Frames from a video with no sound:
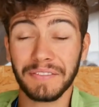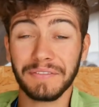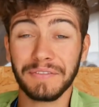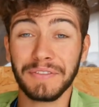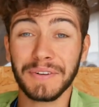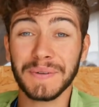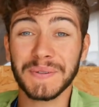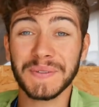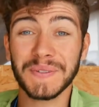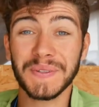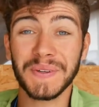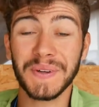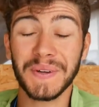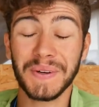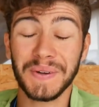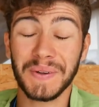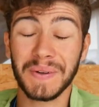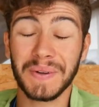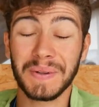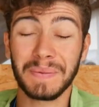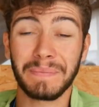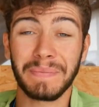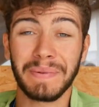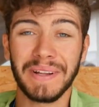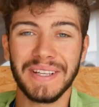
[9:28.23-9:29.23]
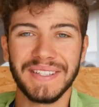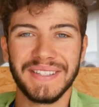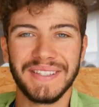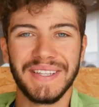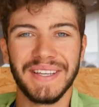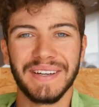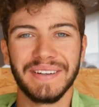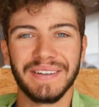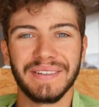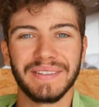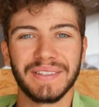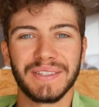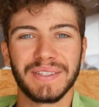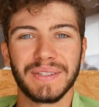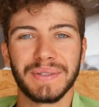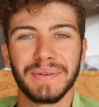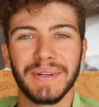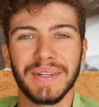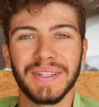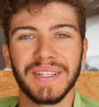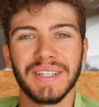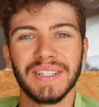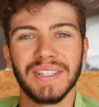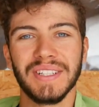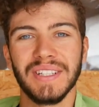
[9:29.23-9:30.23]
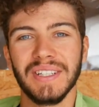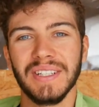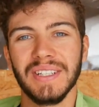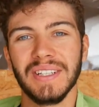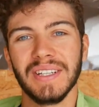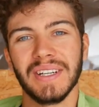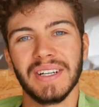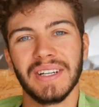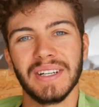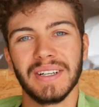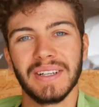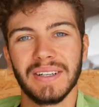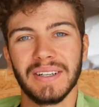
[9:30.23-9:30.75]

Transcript: for the all up last down strategy,